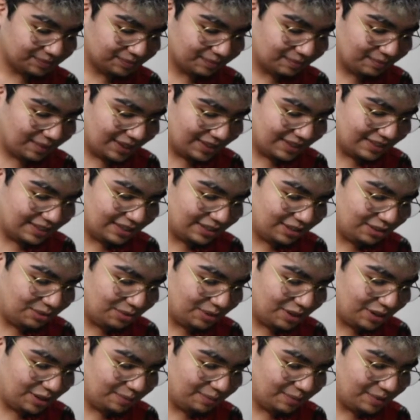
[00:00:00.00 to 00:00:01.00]
messing
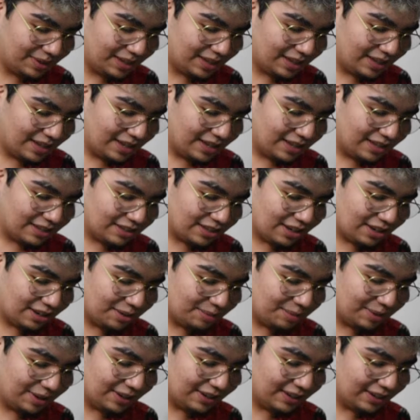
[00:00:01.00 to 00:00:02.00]
you up, talk
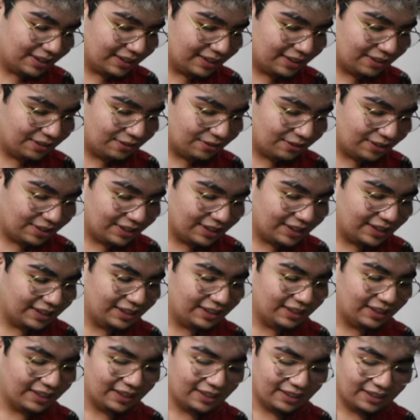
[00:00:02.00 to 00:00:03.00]
about it, confront
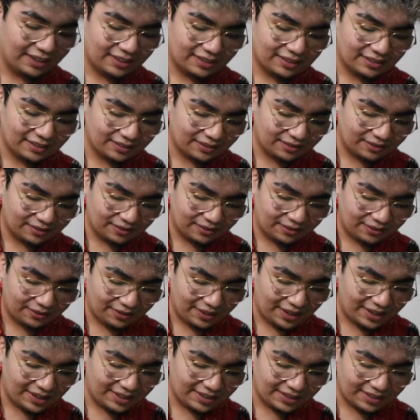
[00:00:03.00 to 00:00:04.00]
it, like
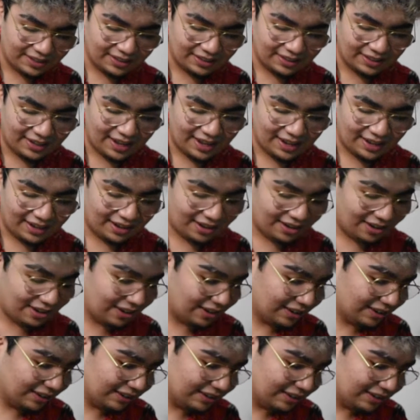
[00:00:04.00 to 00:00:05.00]
face it head
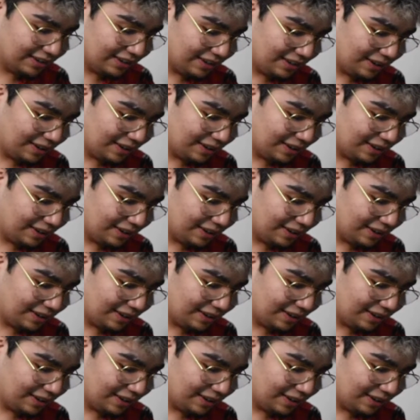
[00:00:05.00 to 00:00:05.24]
on,